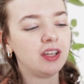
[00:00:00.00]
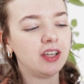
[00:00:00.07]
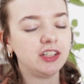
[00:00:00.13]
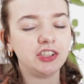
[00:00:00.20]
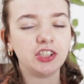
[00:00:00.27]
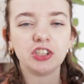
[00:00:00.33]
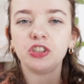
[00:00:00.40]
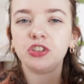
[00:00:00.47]

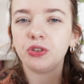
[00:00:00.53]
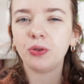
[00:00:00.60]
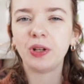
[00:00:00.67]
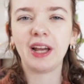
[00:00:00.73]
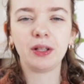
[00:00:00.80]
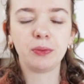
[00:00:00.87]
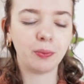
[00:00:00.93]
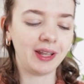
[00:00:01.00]
It's just too
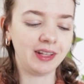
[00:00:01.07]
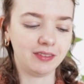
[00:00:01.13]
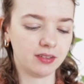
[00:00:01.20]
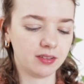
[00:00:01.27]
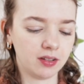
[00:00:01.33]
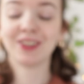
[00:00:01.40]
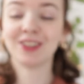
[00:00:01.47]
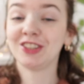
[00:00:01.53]

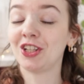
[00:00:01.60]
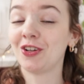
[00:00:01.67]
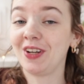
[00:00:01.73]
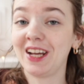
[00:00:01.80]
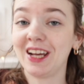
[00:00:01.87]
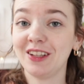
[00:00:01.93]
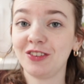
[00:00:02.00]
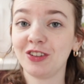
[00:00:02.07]
lightweight.
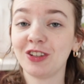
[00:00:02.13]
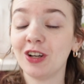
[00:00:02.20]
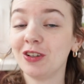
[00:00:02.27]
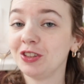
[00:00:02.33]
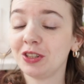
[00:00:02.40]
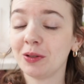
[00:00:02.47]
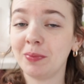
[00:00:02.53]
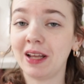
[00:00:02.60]
Sorry, I had to
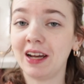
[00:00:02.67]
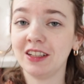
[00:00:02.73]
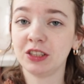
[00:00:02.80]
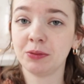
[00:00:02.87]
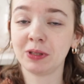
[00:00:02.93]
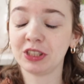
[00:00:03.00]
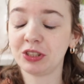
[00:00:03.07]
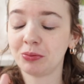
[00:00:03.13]
close the
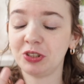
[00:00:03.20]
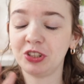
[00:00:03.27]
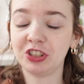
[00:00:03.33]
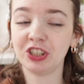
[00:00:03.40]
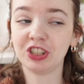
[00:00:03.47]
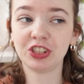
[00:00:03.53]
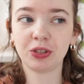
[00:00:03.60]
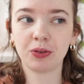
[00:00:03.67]
blinds because it was
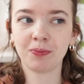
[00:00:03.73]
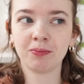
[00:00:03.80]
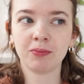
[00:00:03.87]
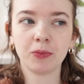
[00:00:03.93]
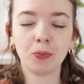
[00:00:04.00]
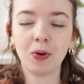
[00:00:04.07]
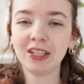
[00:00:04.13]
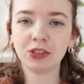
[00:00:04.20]
just
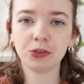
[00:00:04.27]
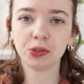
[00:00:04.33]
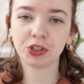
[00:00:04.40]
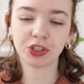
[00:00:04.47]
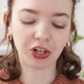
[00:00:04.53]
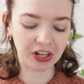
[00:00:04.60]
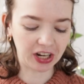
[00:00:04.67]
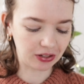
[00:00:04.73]
way too
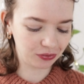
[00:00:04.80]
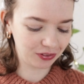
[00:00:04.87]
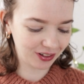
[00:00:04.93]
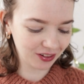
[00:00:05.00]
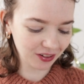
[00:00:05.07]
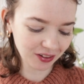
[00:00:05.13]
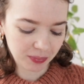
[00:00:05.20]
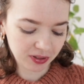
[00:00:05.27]
sunny out
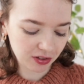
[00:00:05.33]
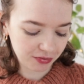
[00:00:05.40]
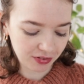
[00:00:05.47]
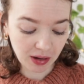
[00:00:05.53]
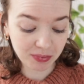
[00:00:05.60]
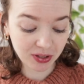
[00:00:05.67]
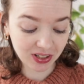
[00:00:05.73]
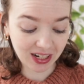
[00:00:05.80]
here. But the
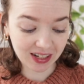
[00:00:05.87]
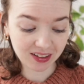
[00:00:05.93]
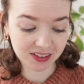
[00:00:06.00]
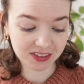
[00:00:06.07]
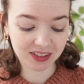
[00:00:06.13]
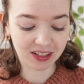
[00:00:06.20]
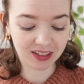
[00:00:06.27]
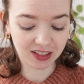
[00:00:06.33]
fabric, like I
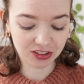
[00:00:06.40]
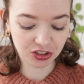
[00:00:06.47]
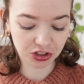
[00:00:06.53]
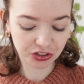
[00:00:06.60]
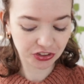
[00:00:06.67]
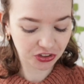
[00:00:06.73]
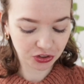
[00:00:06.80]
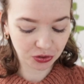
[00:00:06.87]
said, is
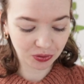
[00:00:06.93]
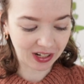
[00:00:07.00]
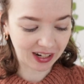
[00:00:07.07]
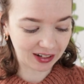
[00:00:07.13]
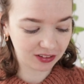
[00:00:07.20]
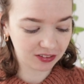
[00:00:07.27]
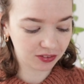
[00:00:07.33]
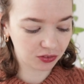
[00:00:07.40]
just too
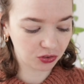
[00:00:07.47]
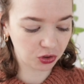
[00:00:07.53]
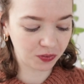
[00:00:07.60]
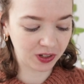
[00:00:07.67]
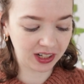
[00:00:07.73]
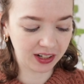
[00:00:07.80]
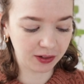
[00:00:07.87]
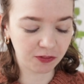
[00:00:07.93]
light to
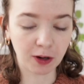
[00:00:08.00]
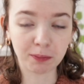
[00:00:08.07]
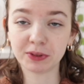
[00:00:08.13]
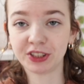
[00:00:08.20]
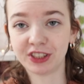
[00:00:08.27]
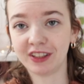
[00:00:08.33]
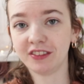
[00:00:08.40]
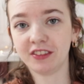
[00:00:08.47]
really
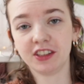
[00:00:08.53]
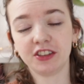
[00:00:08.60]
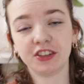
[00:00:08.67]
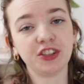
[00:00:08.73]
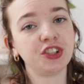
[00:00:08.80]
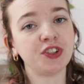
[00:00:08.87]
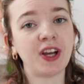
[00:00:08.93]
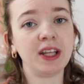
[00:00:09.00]
represent this
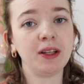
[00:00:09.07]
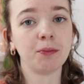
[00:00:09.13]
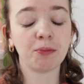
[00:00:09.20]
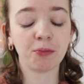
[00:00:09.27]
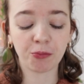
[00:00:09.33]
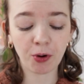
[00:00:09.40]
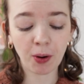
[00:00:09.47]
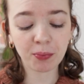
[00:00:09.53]
design
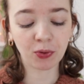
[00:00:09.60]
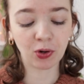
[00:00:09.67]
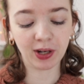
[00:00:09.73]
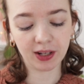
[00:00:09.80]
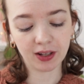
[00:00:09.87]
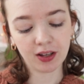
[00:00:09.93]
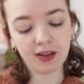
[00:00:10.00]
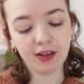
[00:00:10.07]

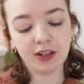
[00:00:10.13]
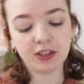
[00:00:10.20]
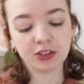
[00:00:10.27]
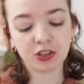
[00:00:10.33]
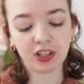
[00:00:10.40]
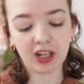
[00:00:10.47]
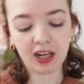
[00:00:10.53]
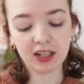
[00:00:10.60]
properly.
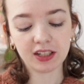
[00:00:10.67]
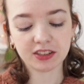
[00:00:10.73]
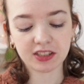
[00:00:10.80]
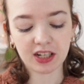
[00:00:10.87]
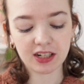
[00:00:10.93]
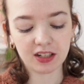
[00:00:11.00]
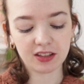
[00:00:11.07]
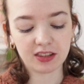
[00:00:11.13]
So then I
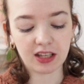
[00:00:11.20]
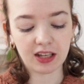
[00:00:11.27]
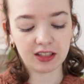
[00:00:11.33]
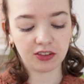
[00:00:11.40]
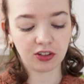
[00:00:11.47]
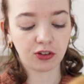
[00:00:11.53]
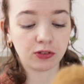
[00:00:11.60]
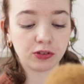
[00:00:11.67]
decided
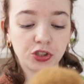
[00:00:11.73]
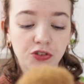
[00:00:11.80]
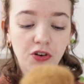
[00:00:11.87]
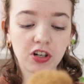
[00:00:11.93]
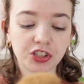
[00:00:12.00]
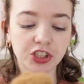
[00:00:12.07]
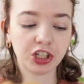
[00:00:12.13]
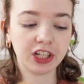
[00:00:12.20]
that the
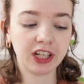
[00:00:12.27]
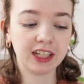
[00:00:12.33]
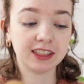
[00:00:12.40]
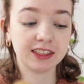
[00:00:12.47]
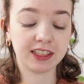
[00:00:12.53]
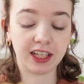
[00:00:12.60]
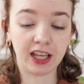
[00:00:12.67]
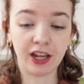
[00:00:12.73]
construction
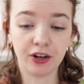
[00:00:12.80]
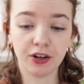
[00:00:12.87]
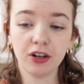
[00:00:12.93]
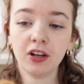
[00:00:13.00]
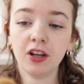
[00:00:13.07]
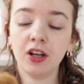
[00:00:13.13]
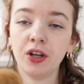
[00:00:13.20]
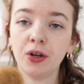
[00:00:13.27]
is
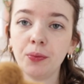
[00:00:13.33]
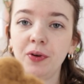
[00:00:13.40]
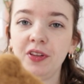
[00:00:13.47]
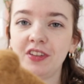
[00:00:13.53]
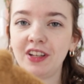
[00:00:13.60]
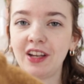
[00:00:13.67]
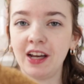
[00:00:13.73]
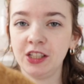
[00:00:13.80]
here with
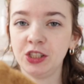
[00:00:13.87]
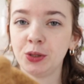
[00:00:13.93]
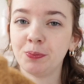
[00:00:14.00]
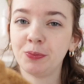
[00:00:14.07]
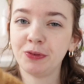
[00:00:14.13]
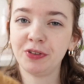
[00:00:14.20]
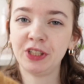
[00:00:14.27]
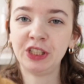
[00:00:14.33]
the nice
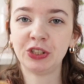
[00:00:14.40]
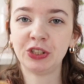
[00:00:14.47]
poofy